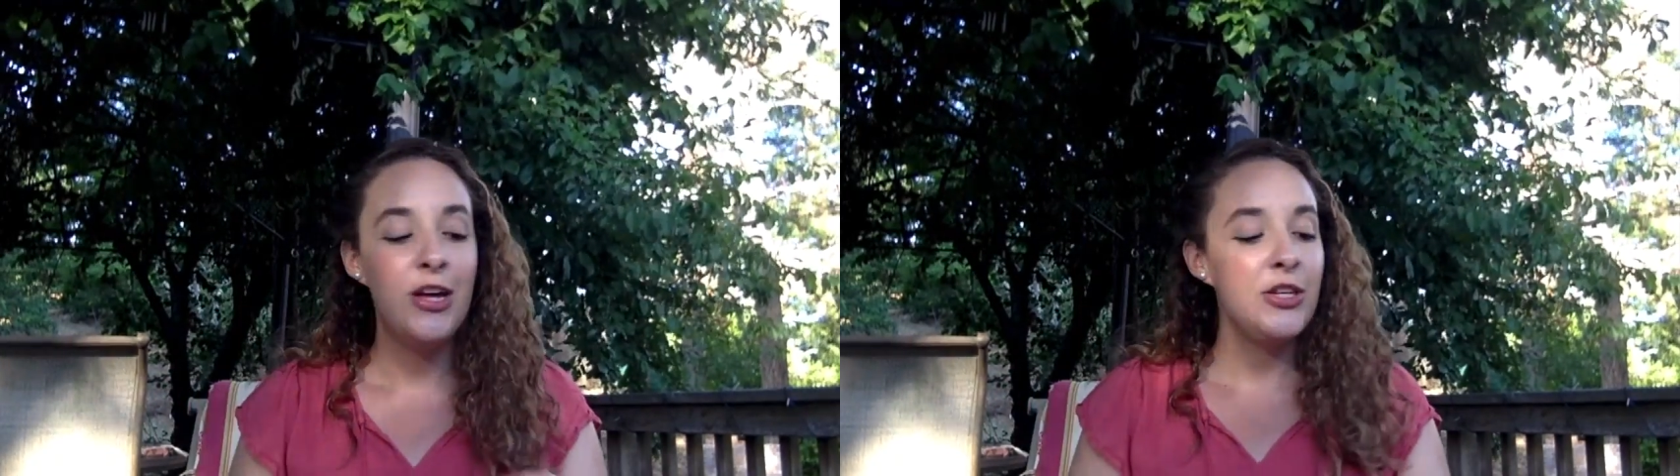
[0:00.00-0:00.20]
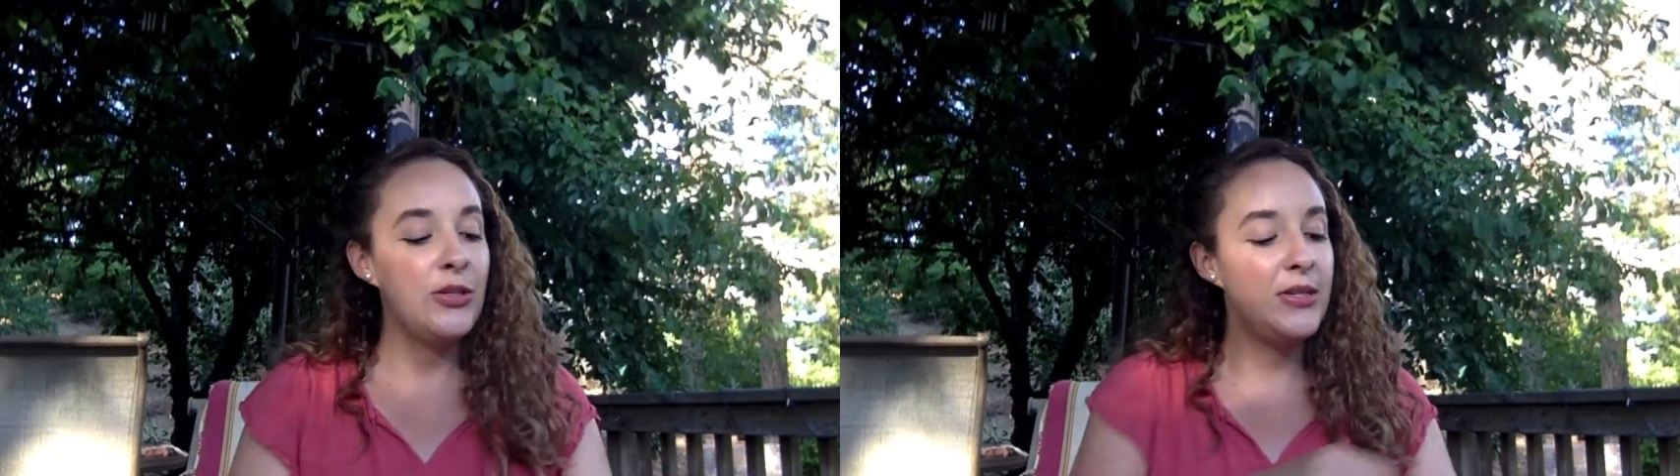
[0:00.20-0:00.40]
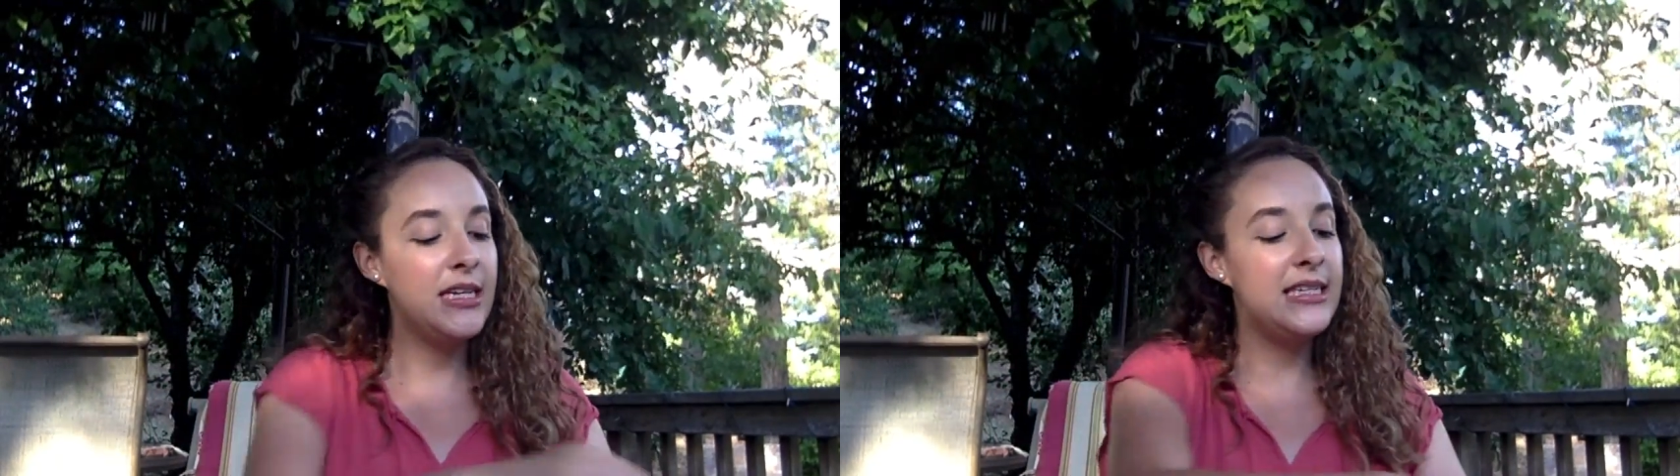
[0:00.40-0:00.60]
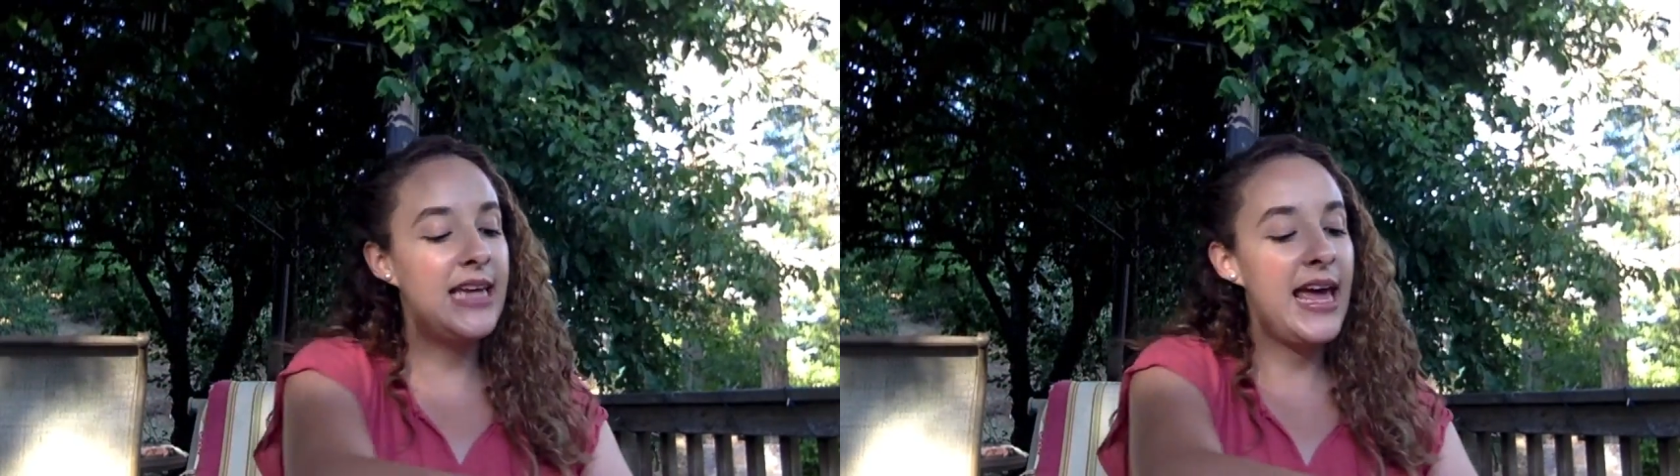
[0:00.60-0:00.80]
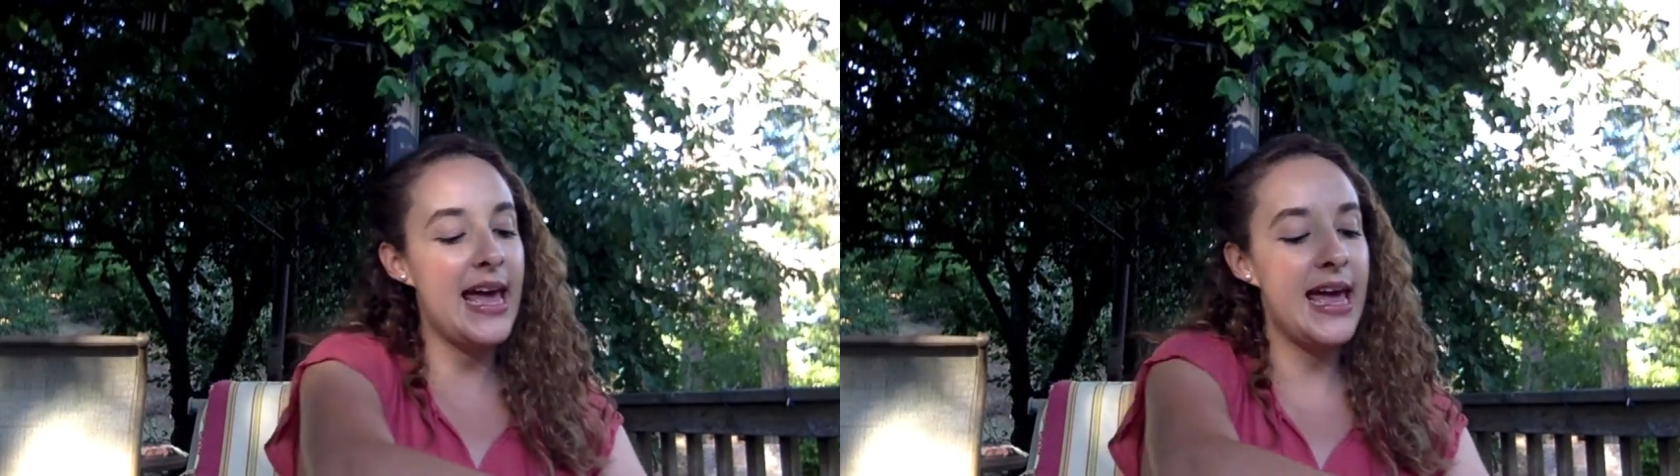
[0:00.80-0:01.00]
So
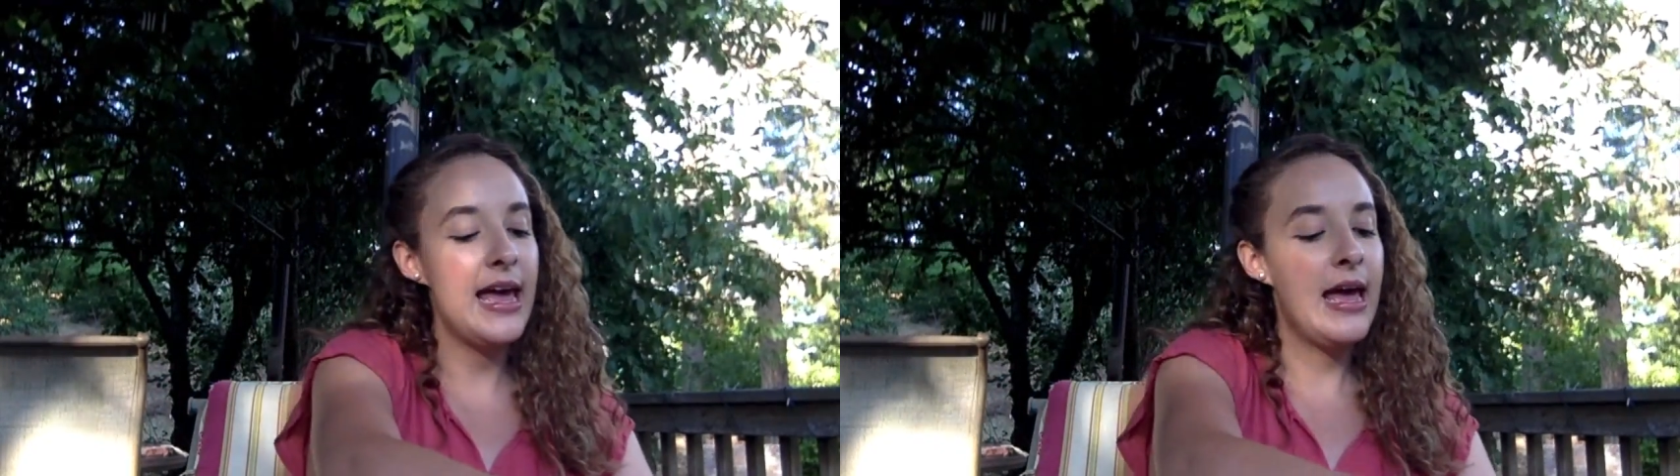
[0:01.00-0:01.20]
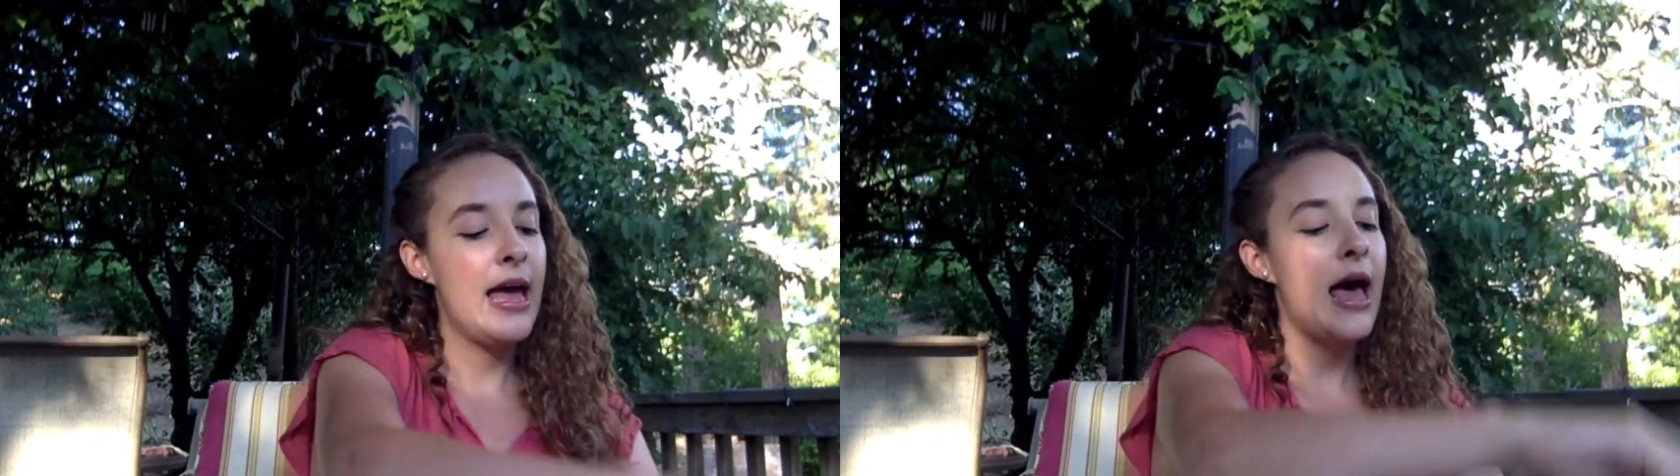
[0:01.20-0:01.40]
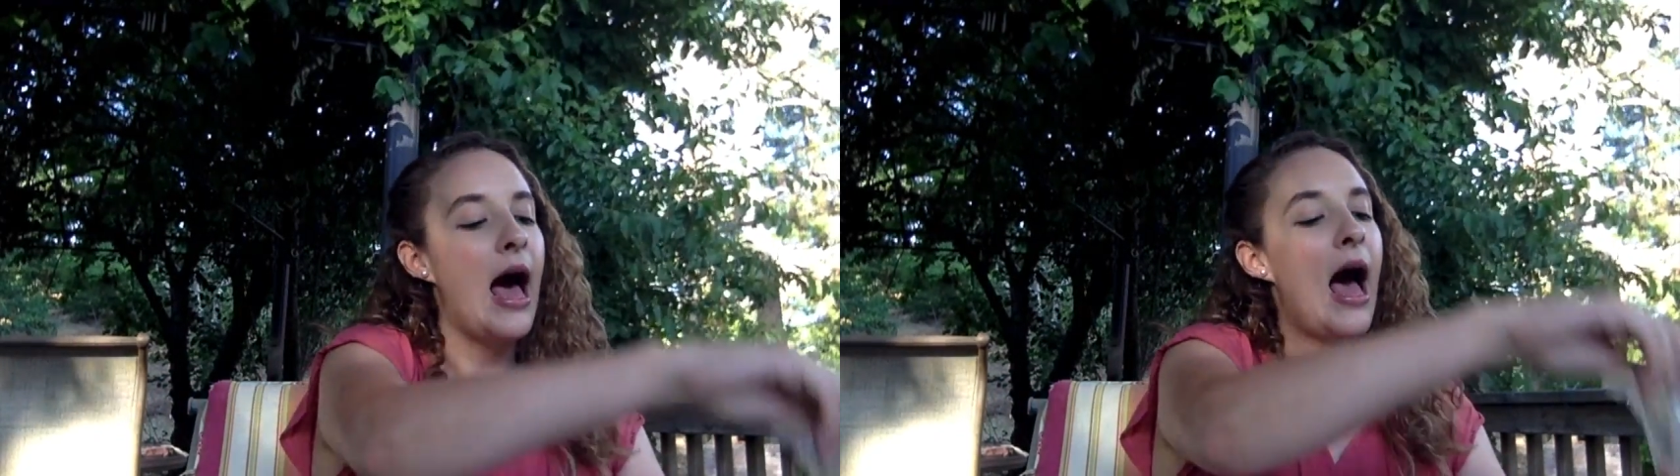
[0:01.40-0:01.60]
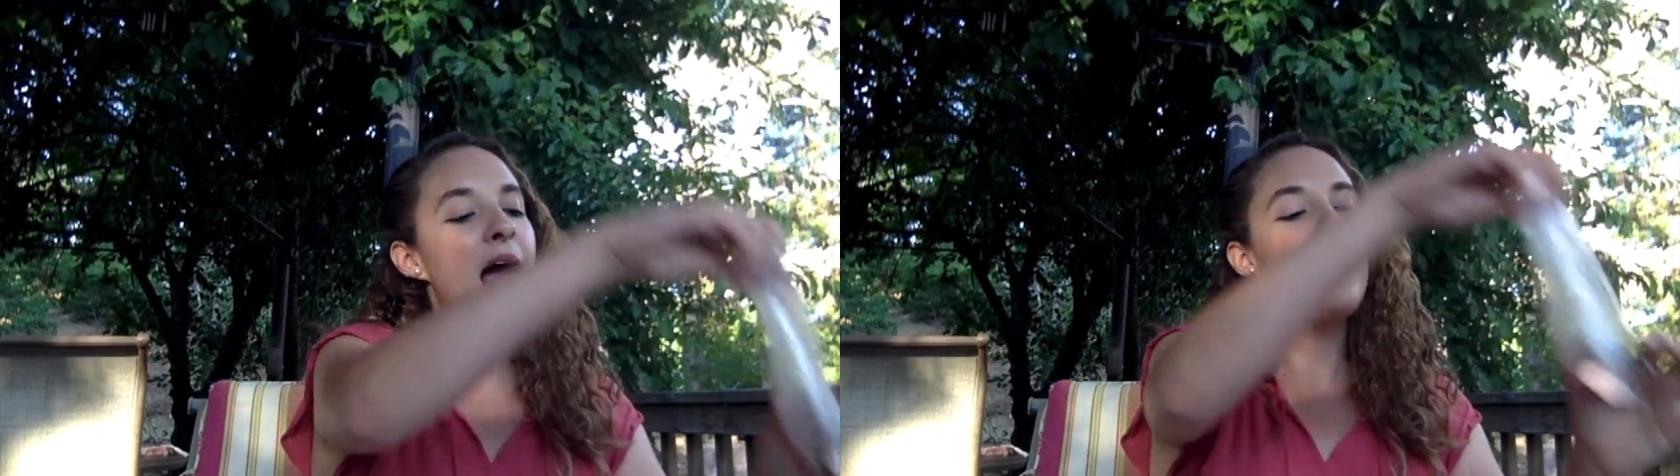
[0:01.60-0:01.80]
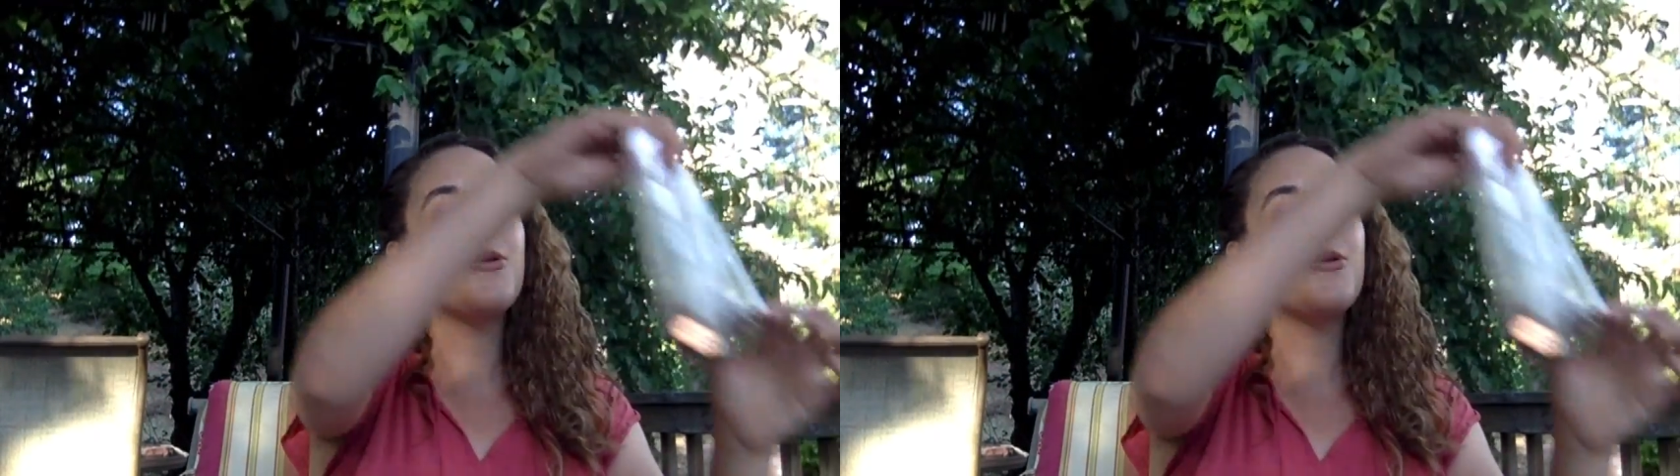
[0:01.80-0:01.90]
today, I'm